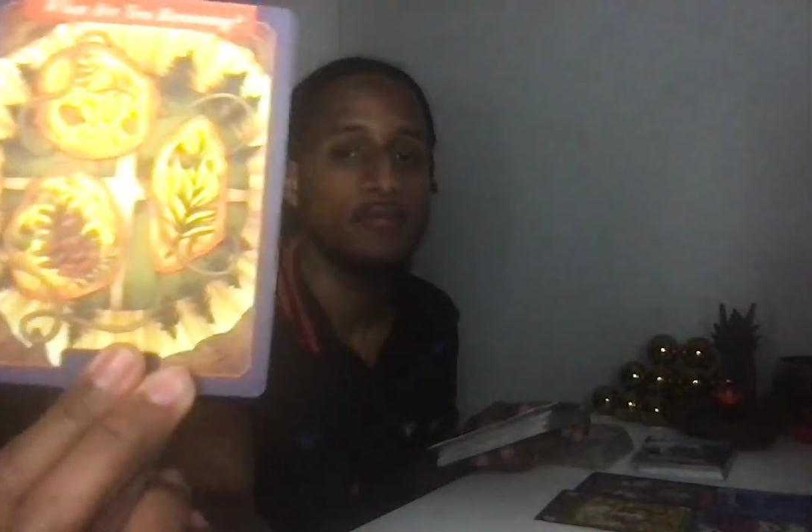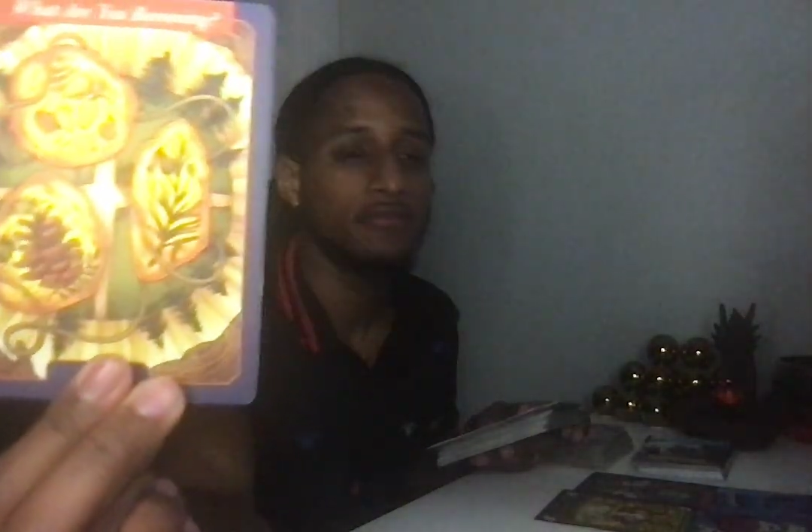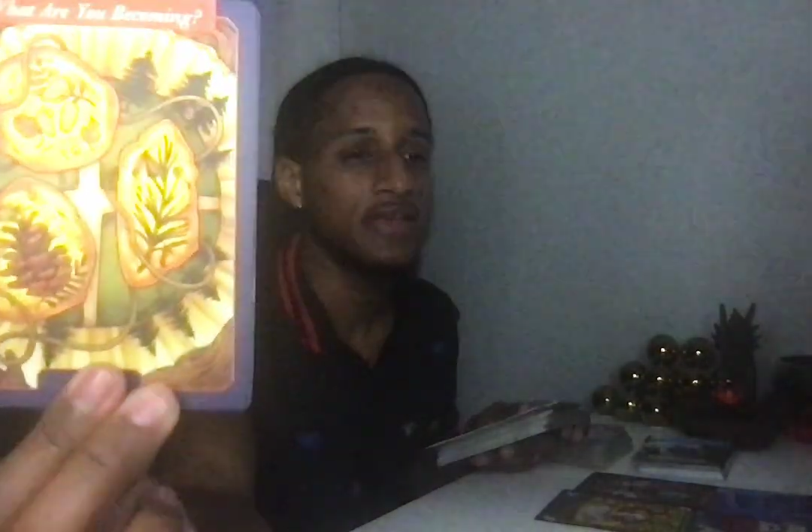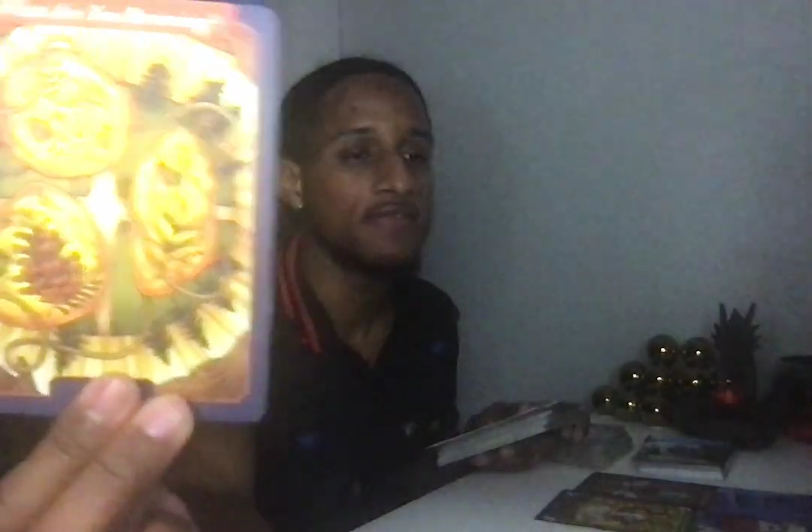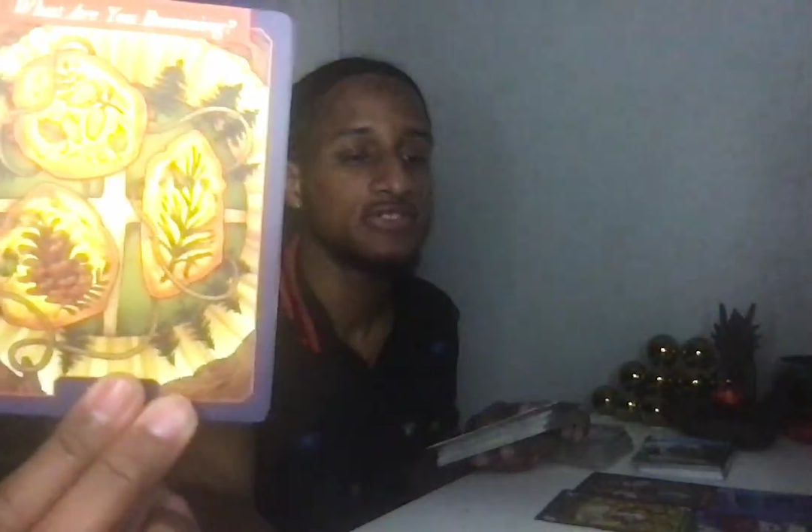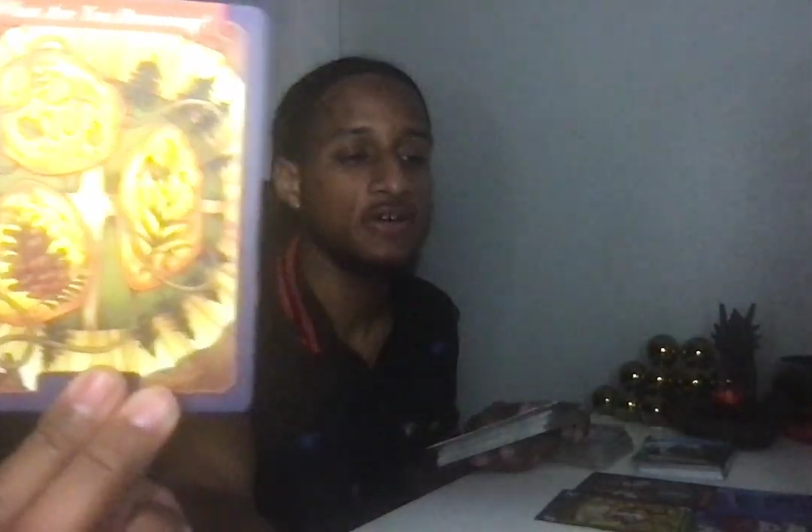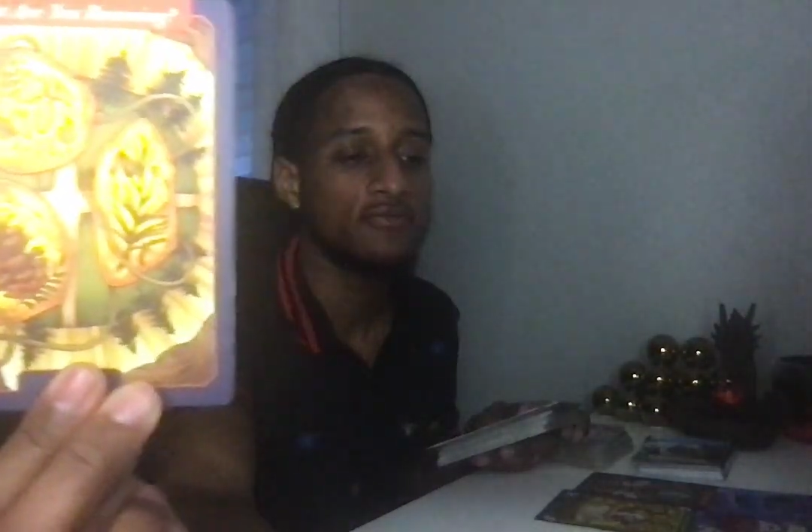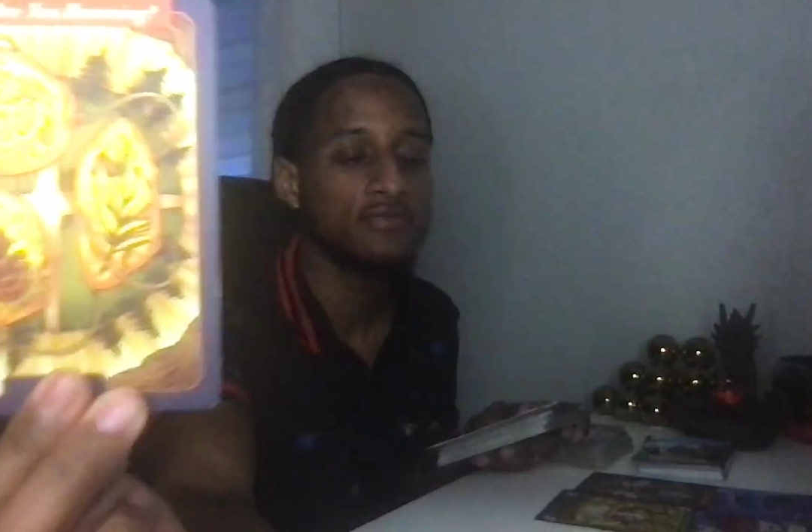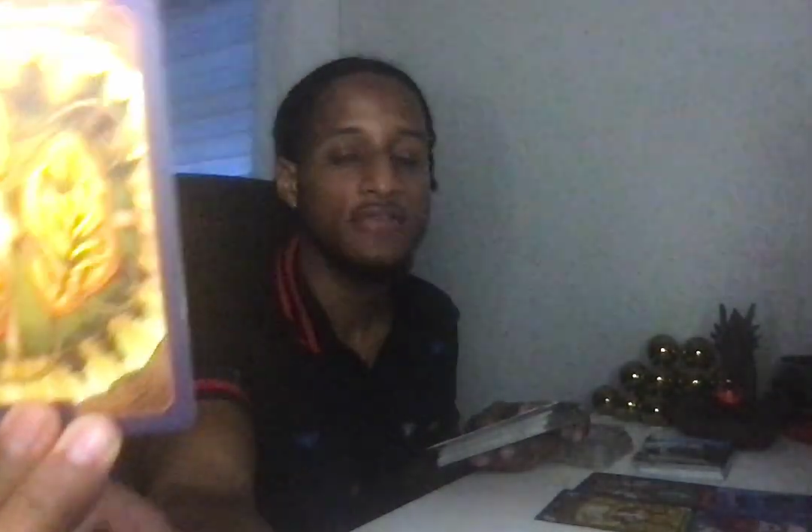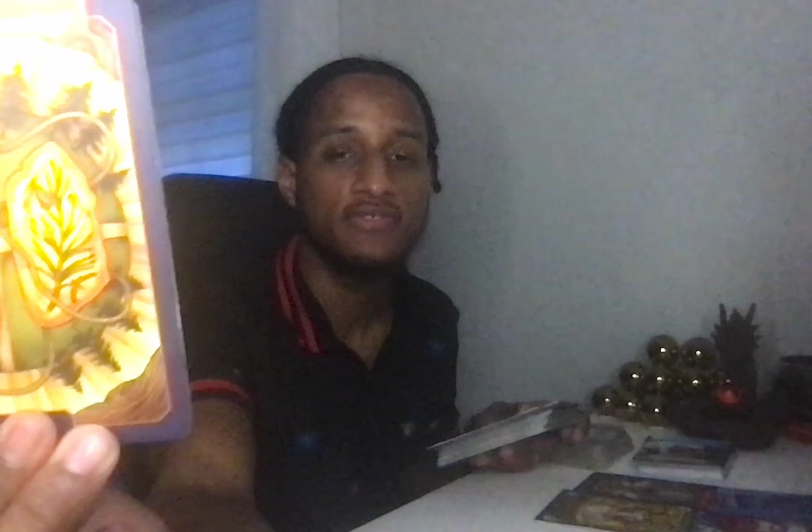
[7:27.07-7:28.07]
Give
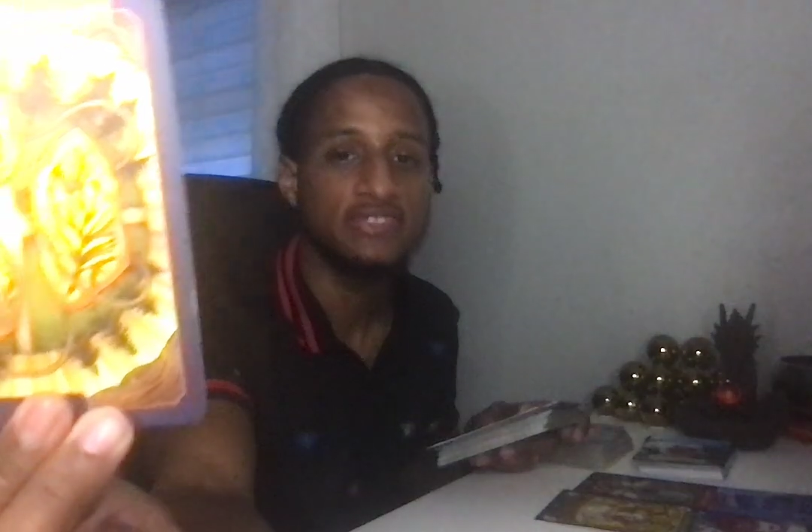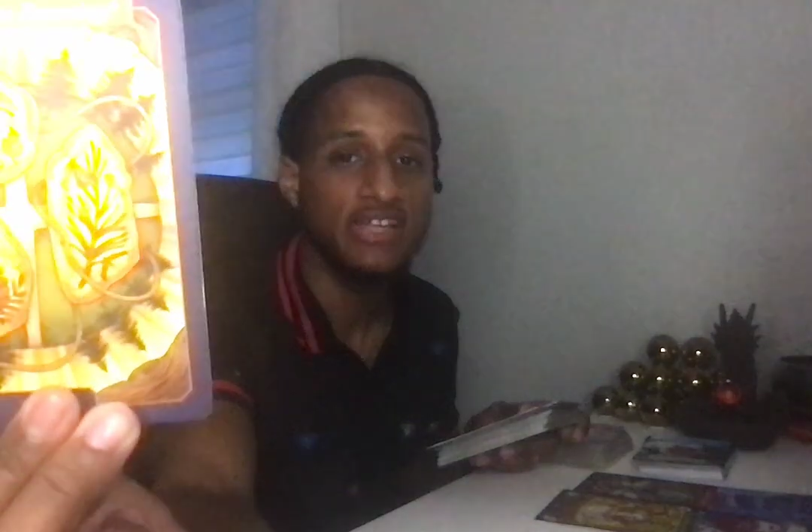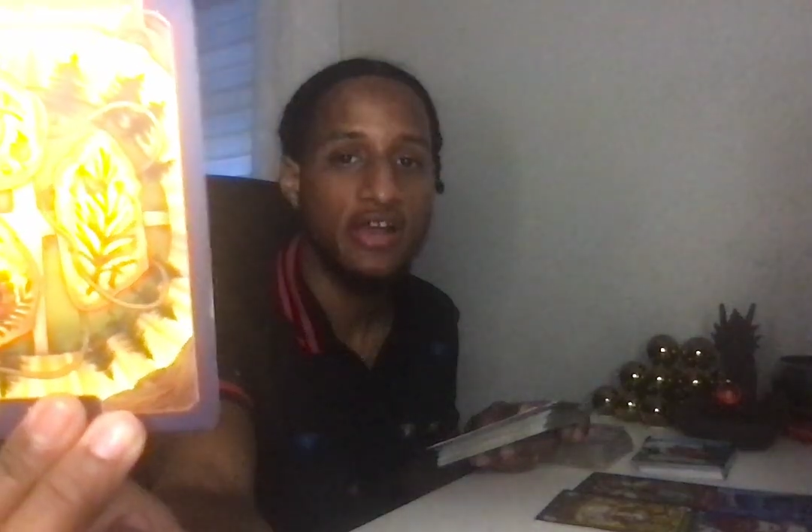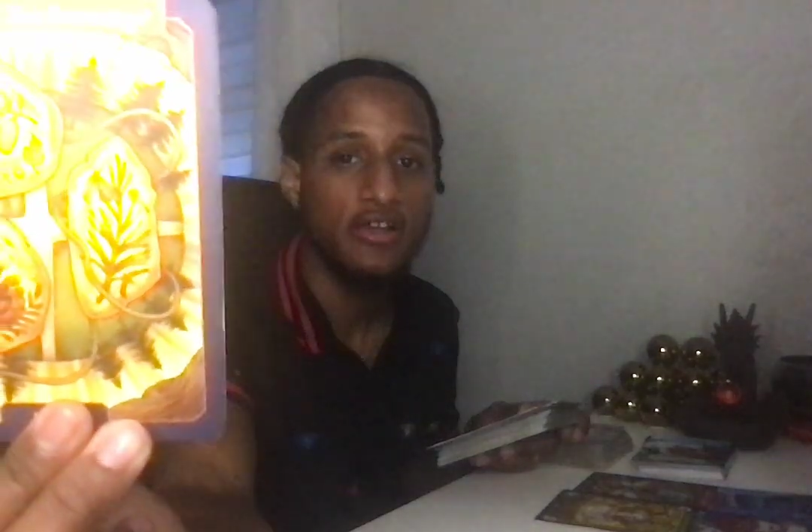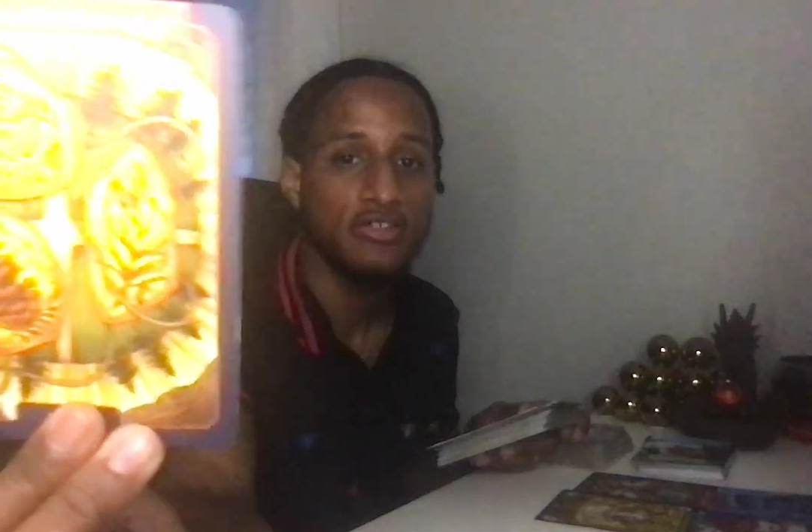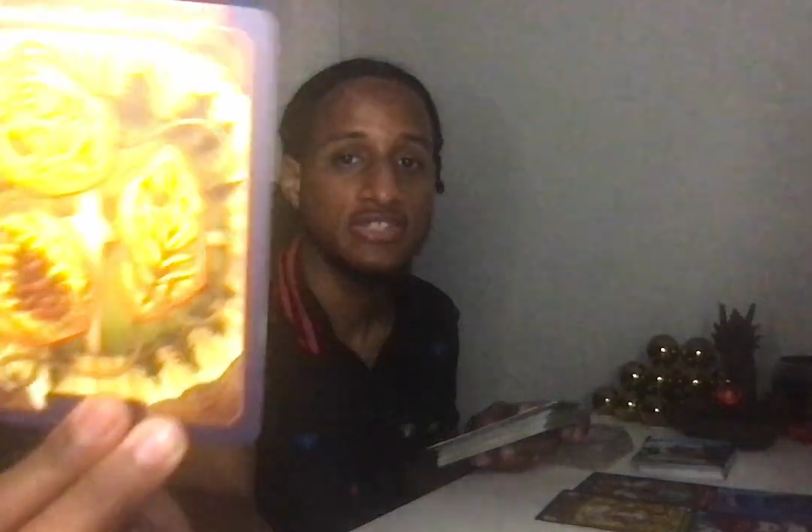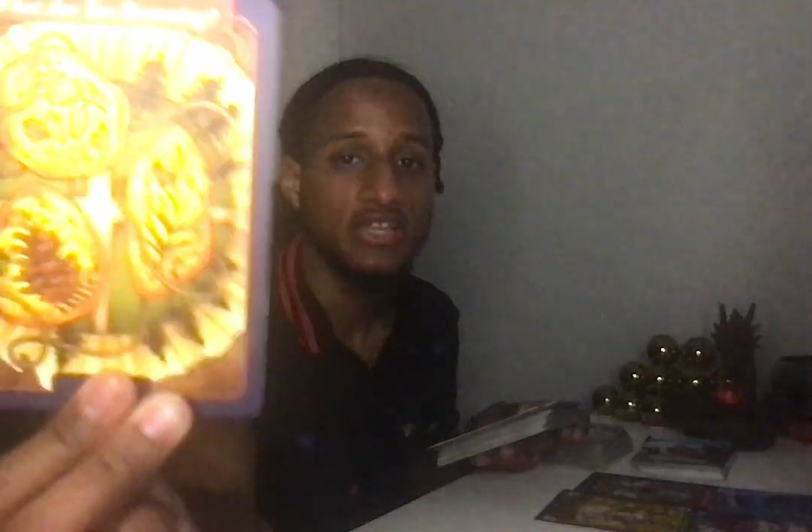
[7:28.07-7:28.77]
yourself different scenarios that